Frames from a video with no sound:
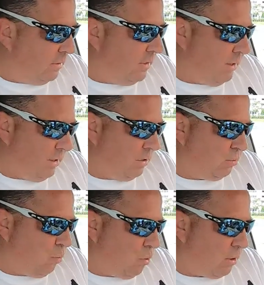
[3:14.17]
It is
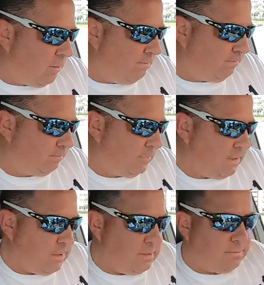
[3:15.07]
warm.
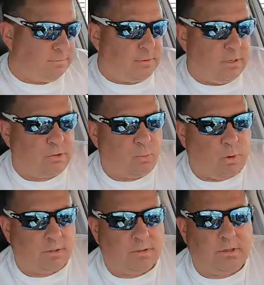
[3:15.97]
It's
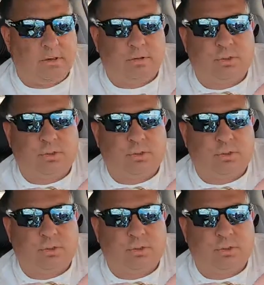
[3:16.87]
one little